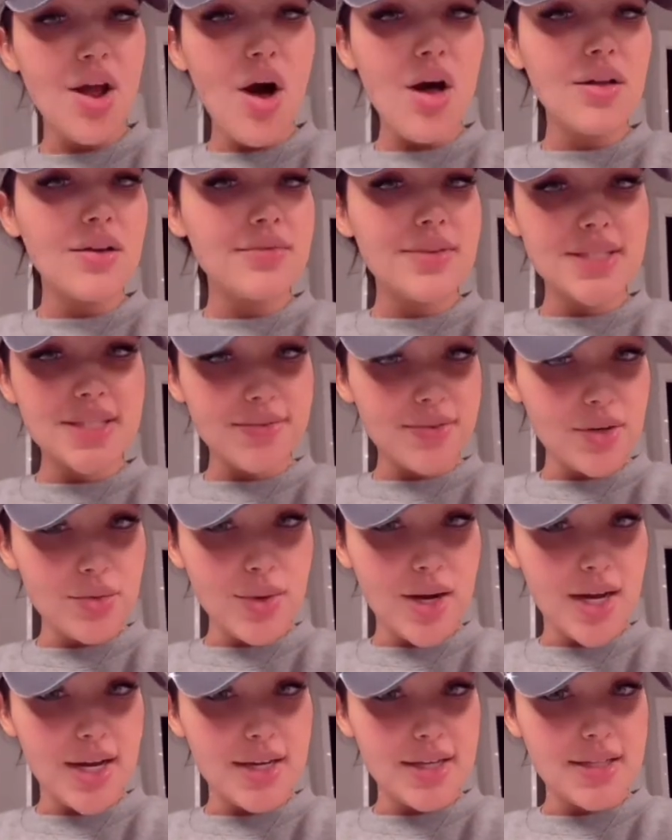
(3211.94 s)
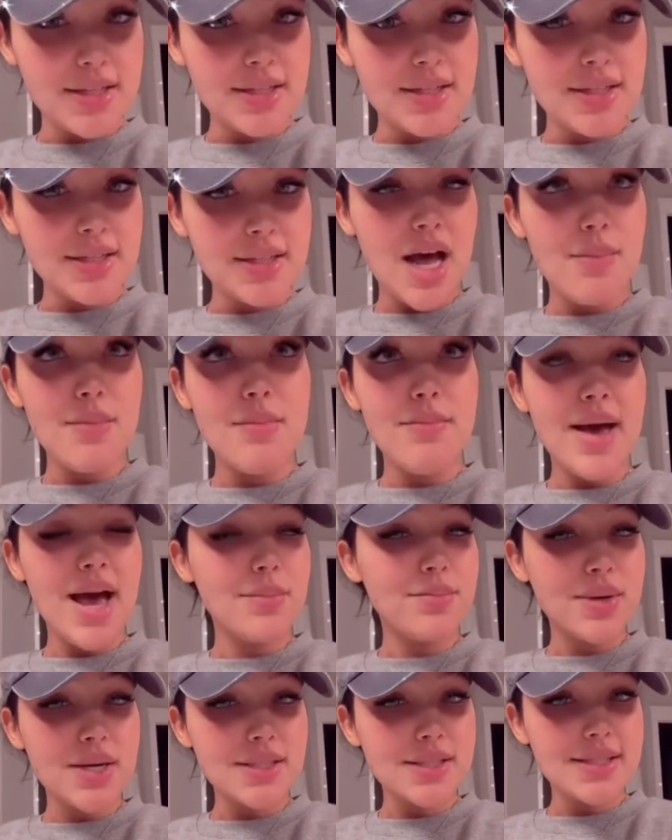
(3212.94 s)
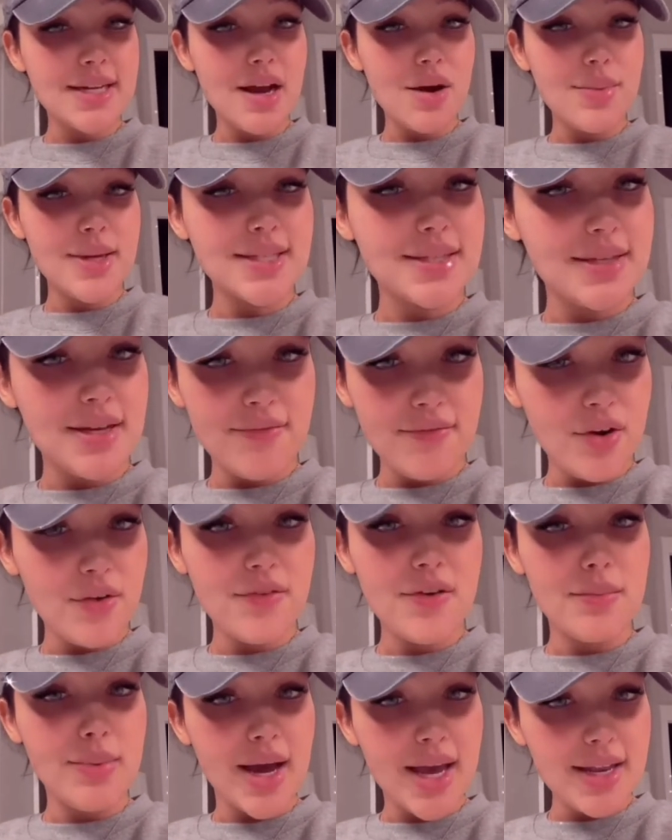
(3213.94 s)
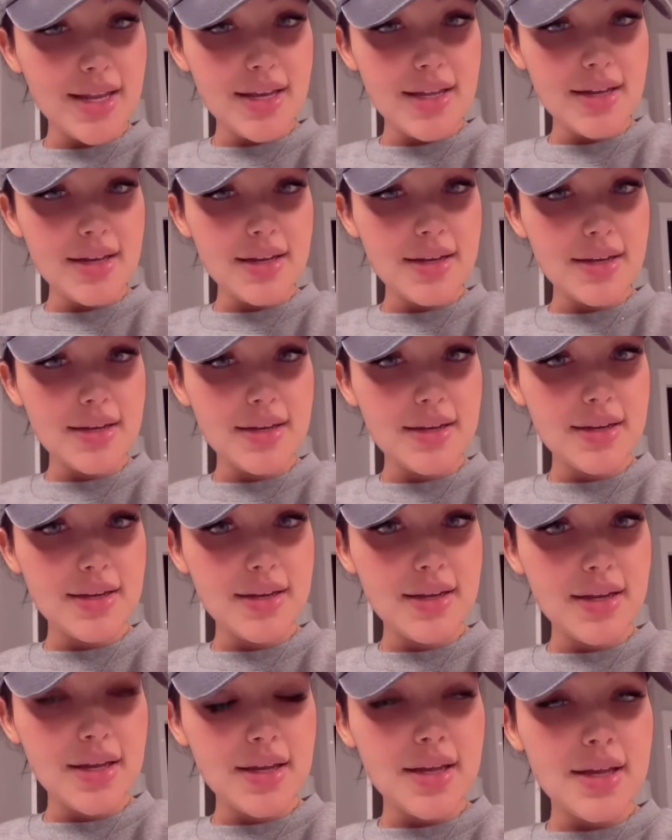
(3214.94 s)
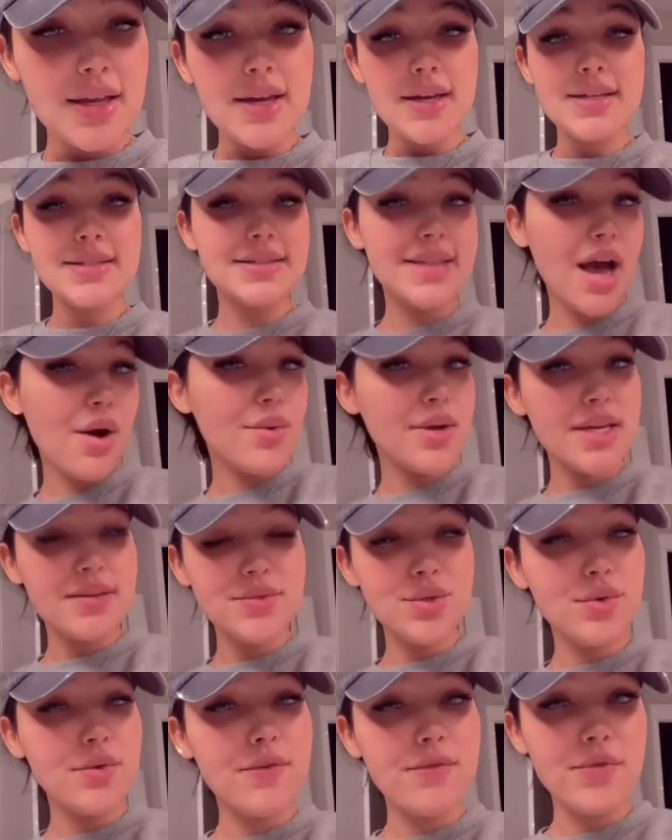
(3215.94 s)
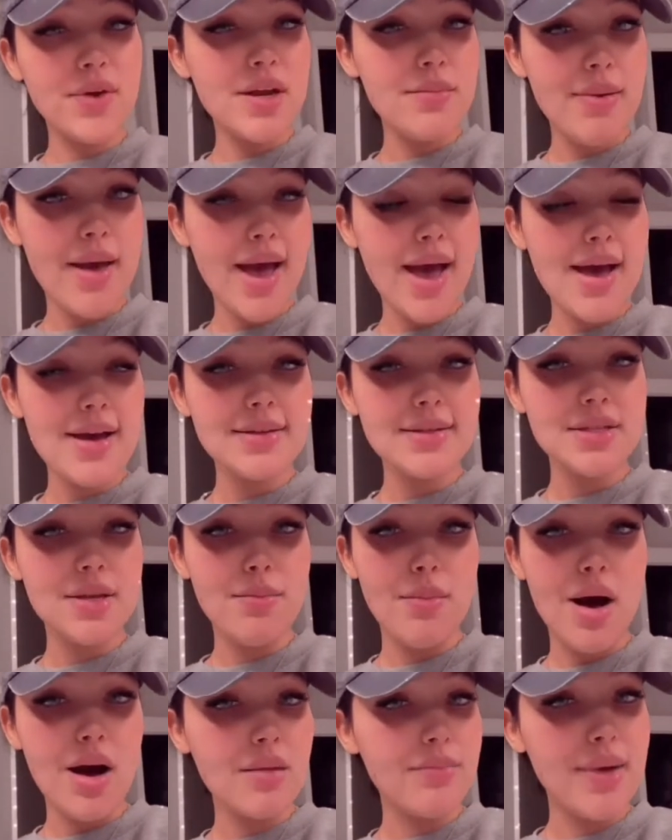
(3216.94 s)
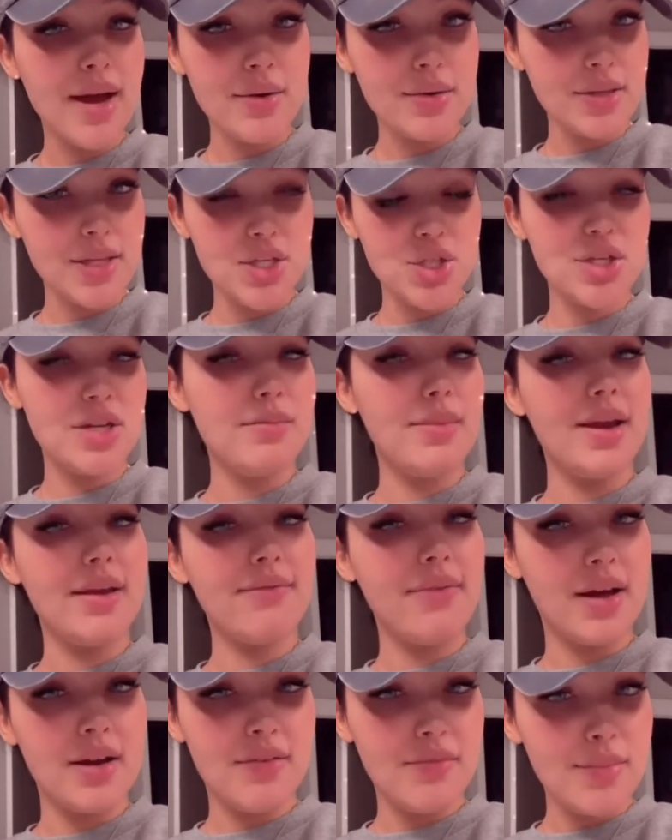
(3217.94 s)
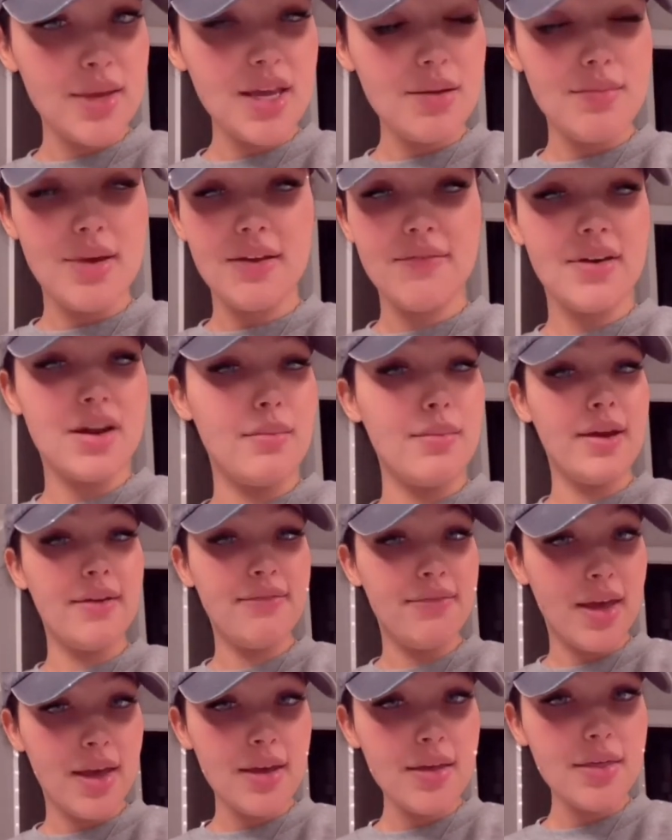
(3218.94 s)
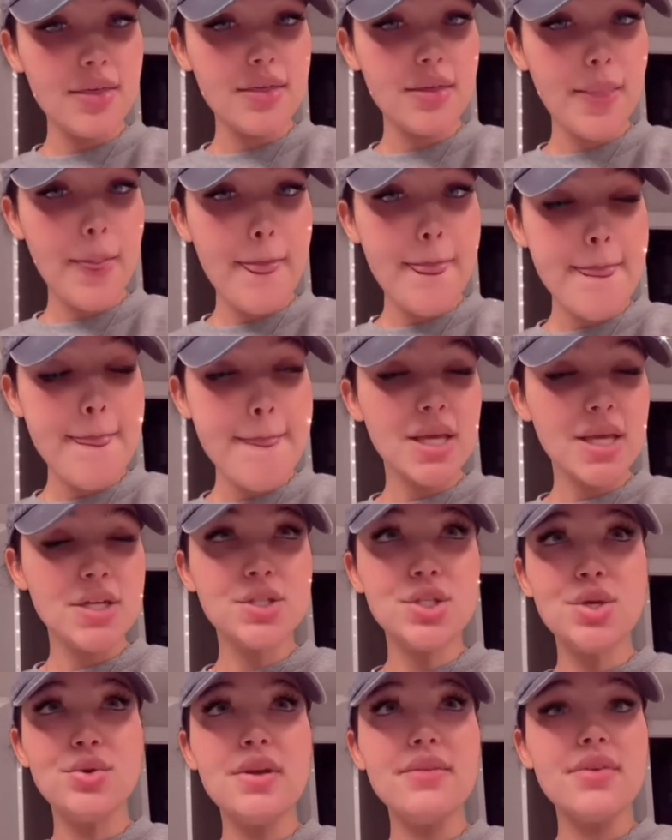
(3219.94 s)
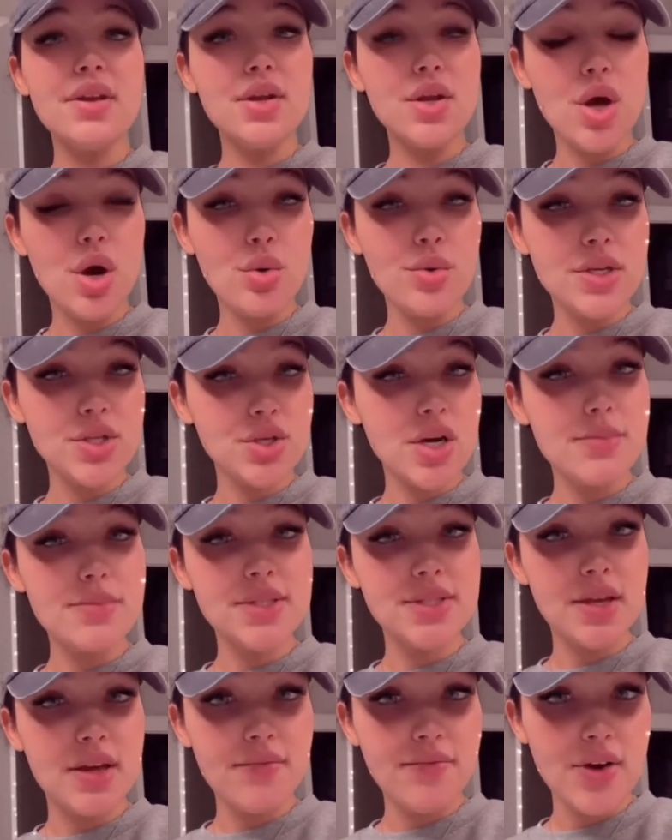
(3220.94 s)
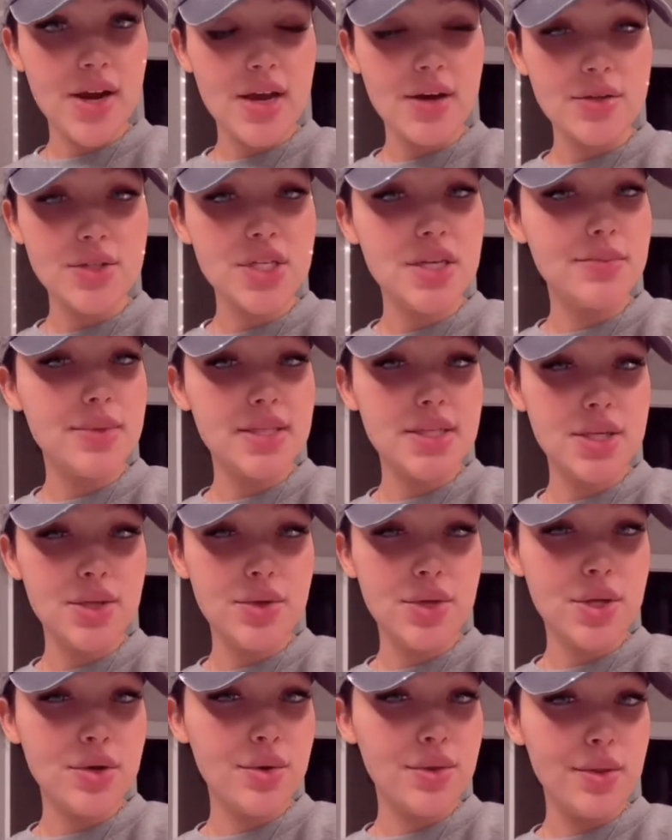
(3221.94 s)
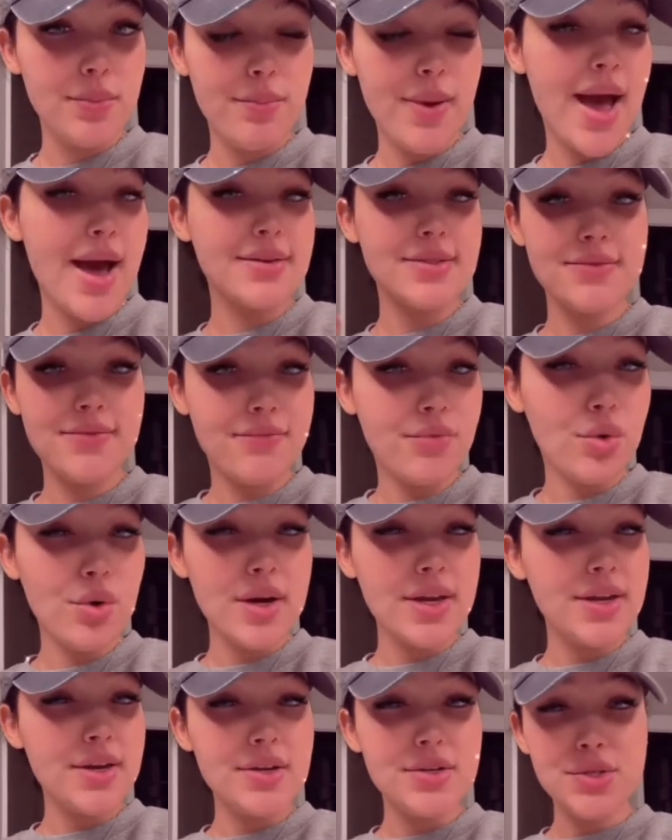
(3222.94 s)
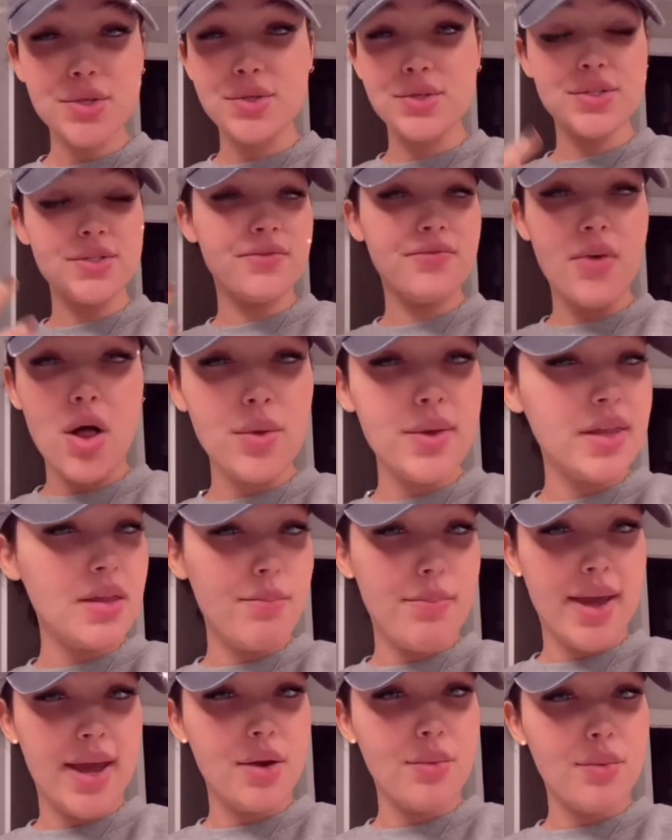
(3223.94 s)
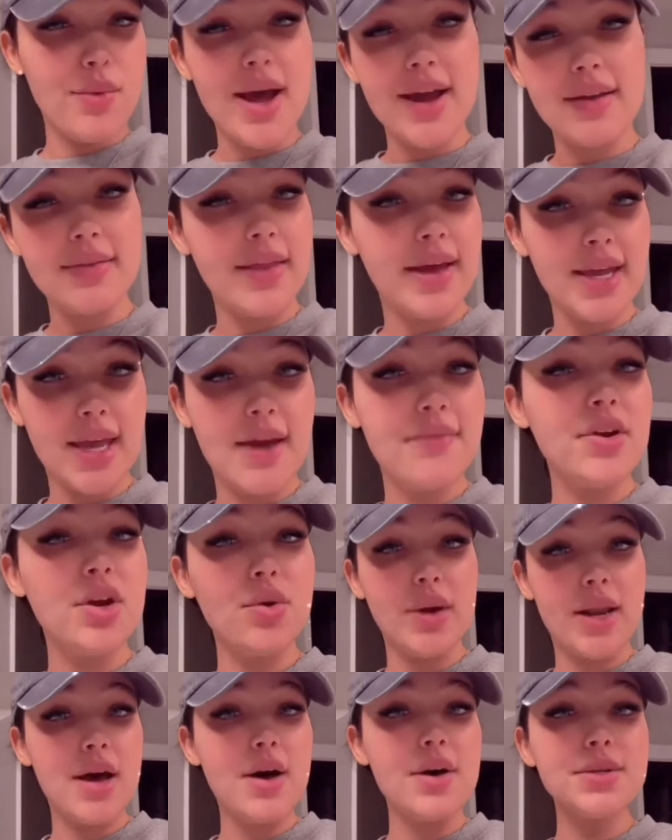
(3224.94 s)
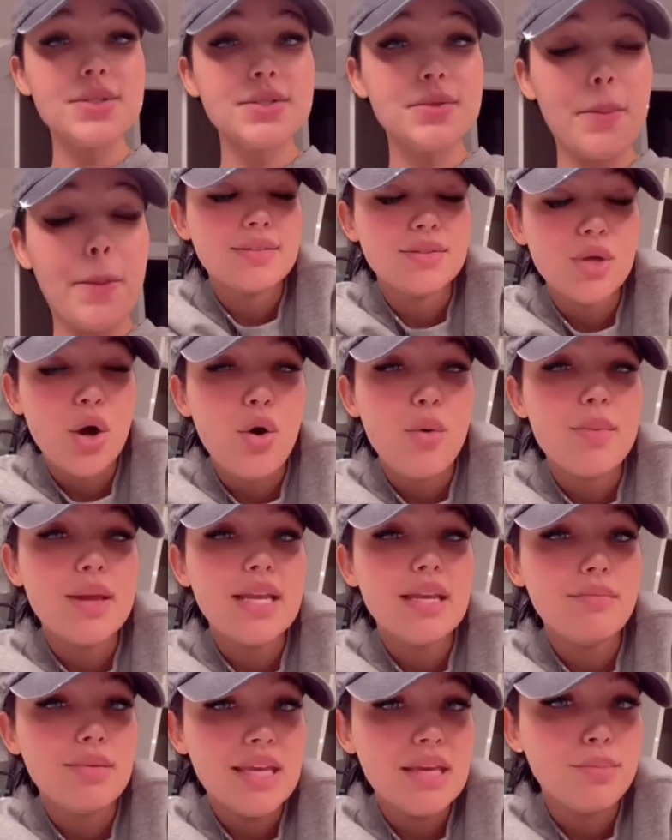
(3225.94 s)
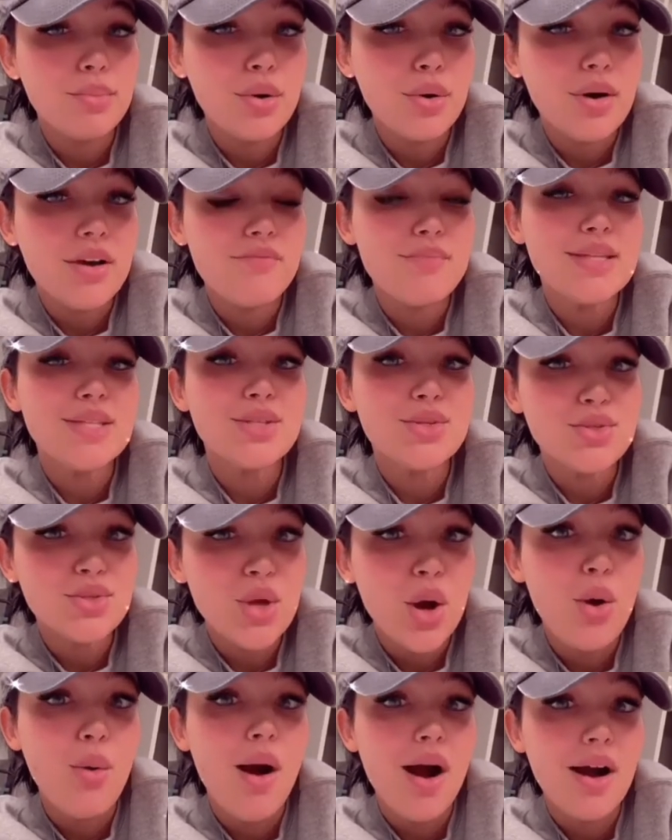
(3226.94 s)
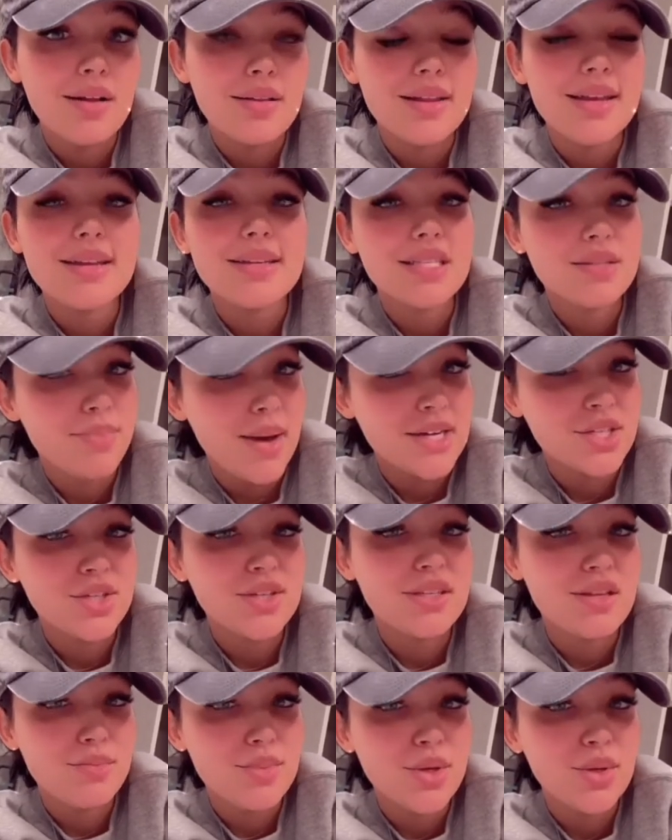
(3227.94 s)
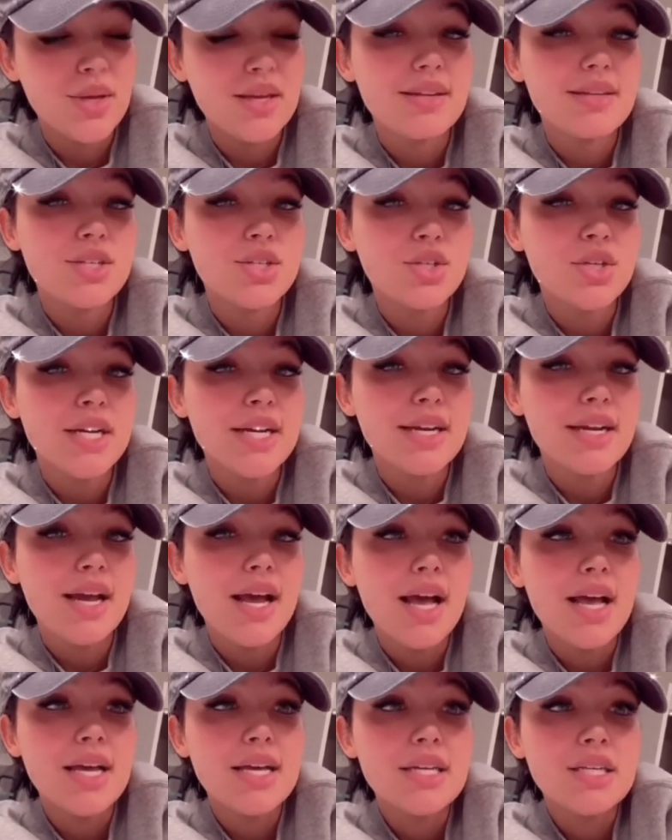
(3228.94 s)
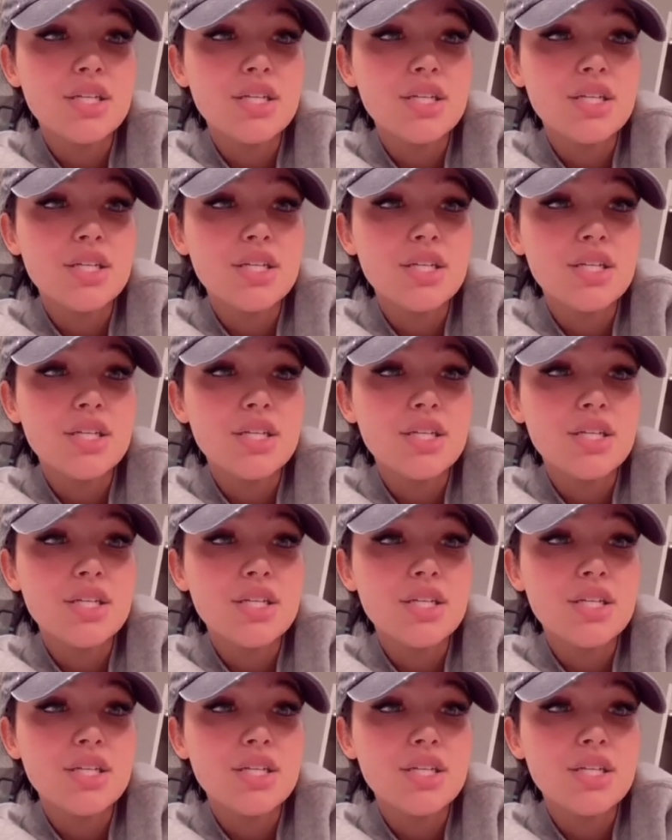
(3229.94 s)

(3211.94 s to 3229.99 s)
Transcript: And all of this for what? I'm a bad person now because I didn't vote for Biden? Is that what gives you a free pass to mock my religion and make fun of me and make fun of my faith? Do you even know what Trump has done for LGBTQ in the past four years? Or are you just following the banner? And like everyone else. So many people have been so ugly, especially in the beauty industry.